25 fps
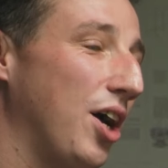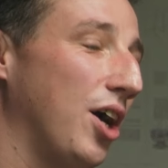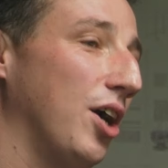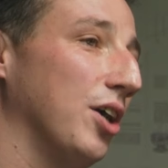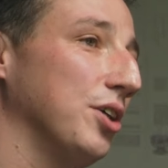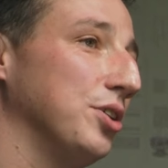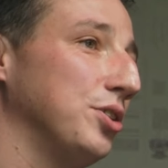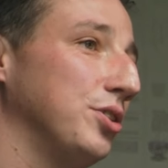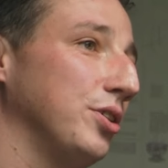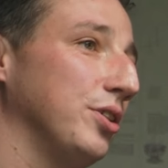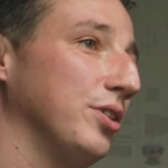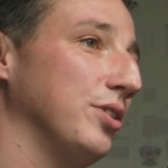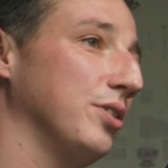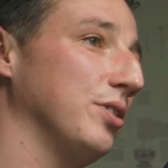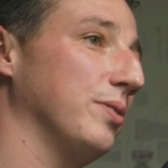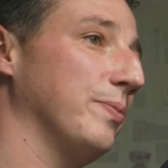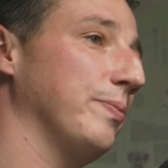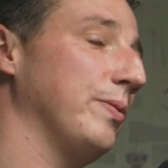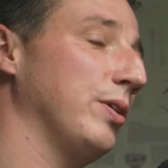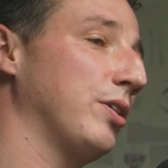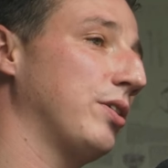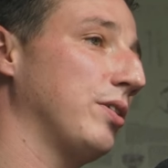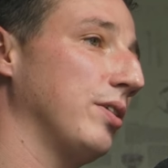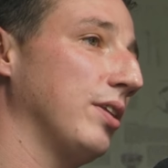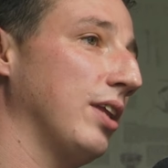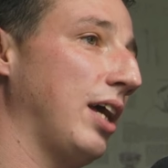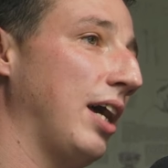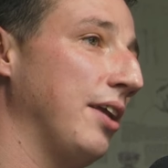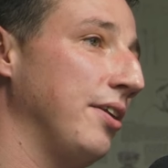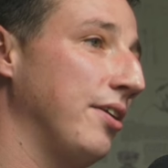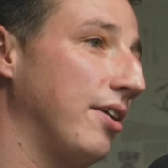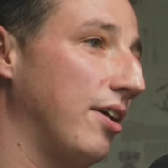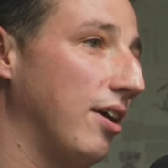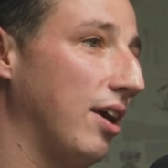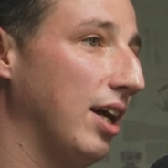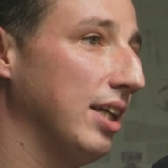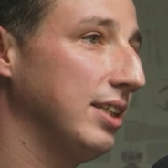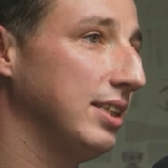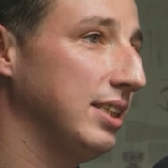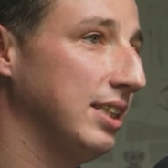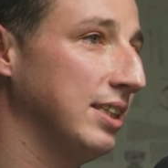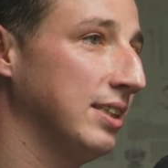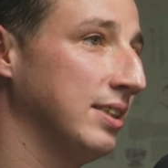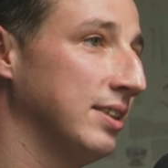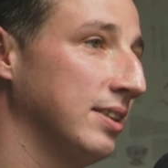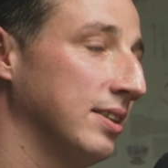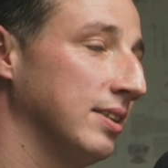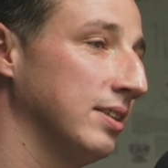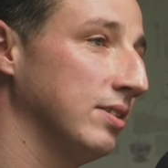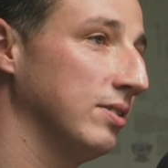So look, the
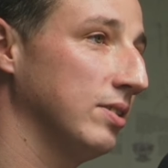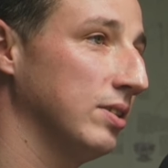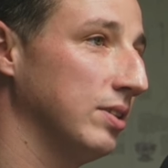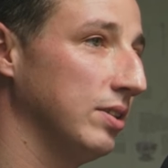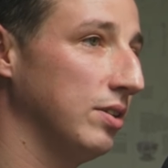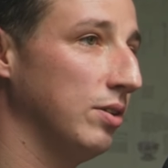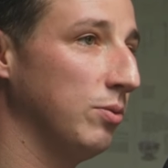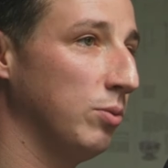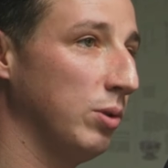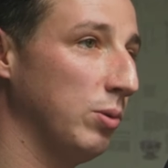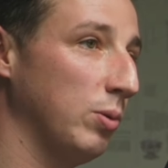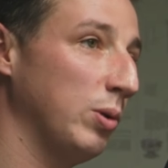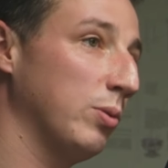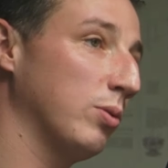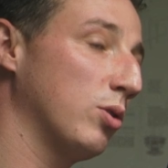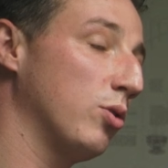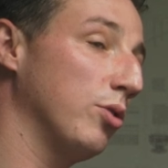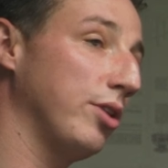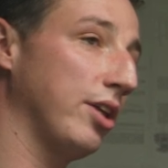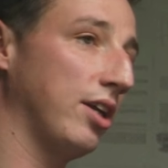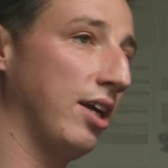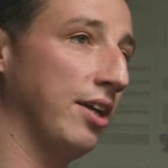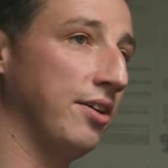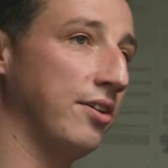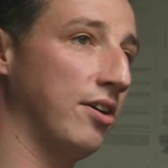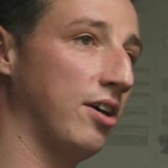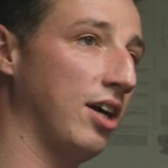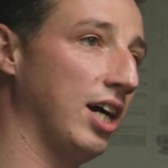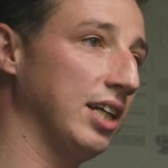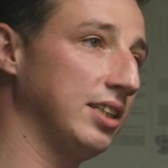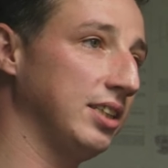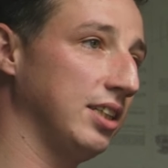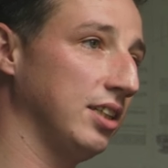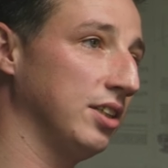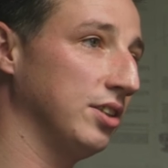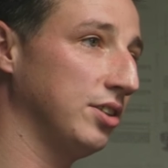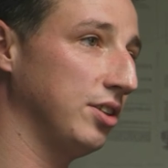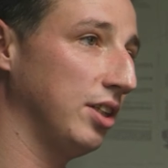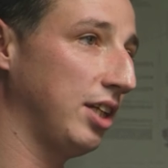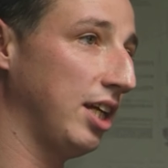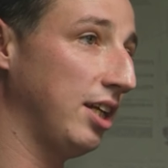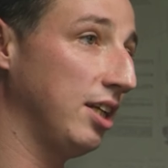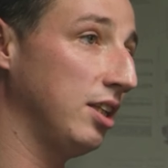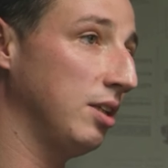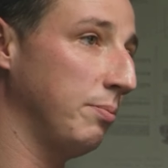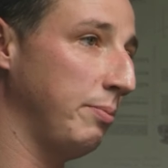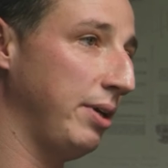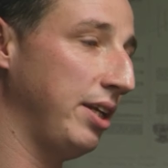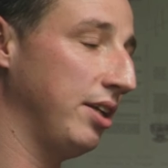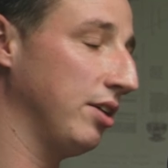underwriting, we would call that underwriting. So
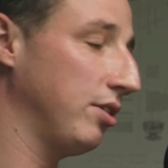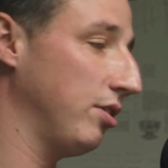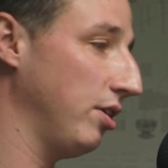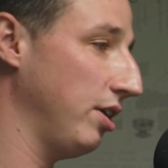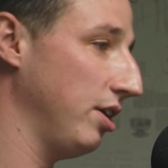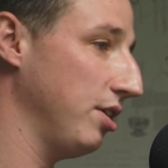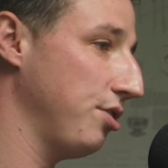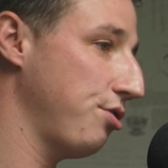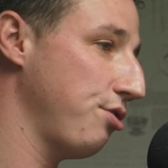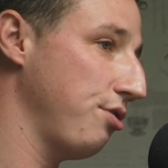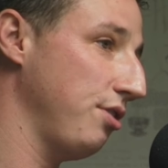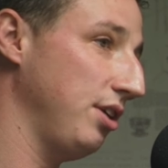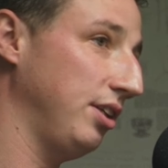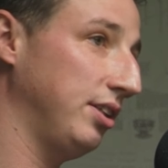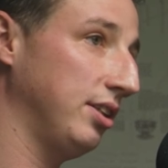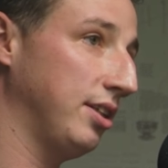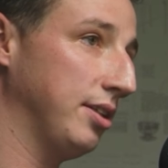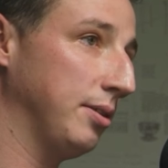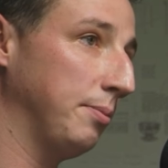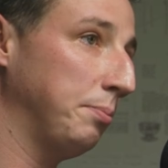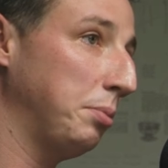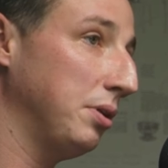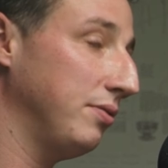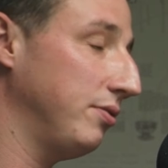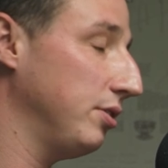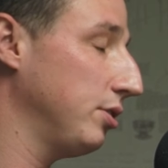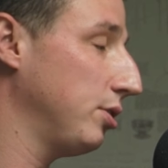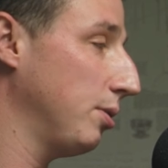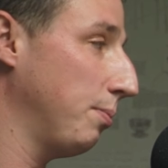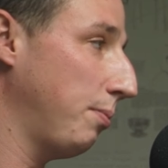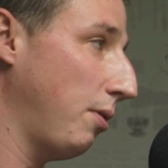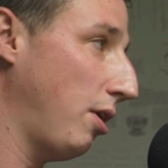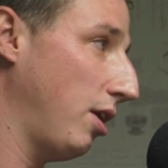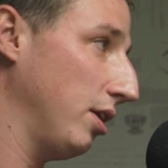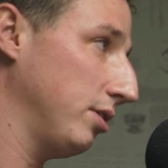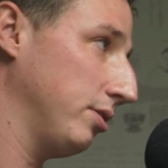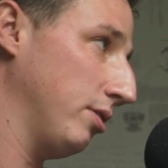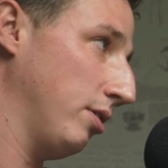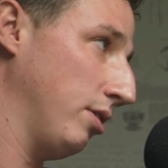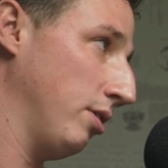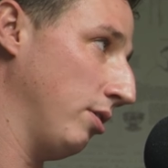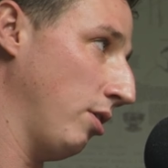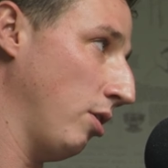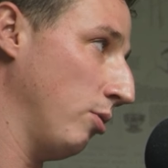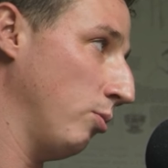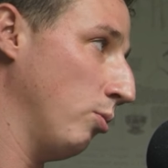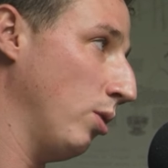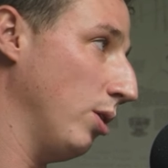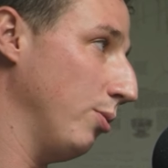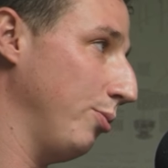getting the medical histories is a pivotal part
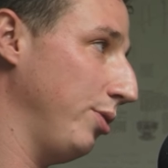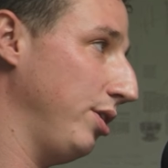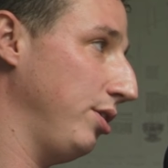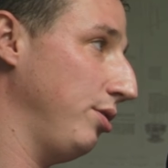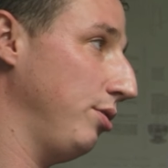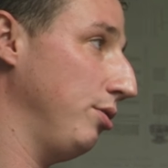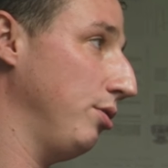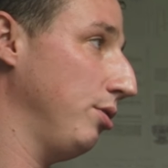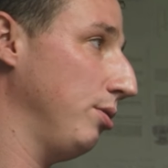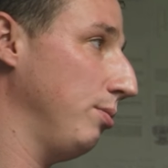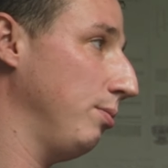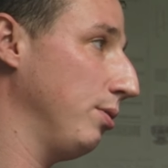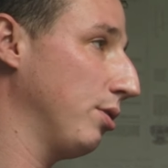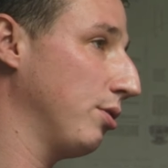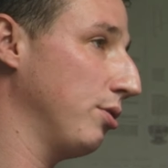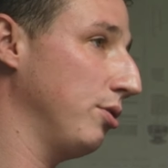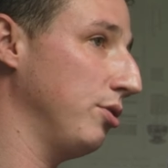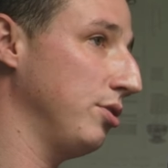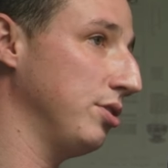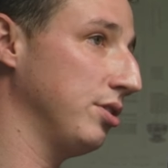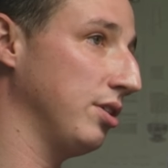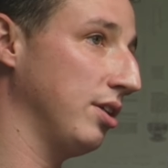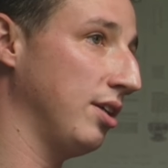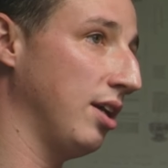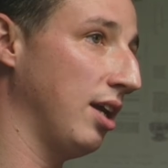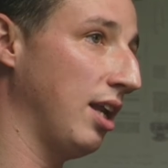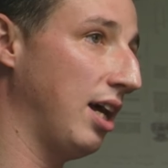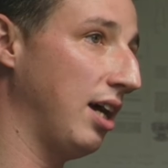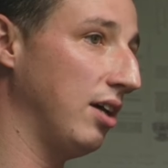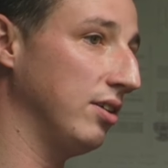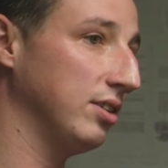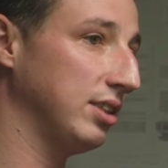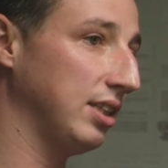on what we do, because it allows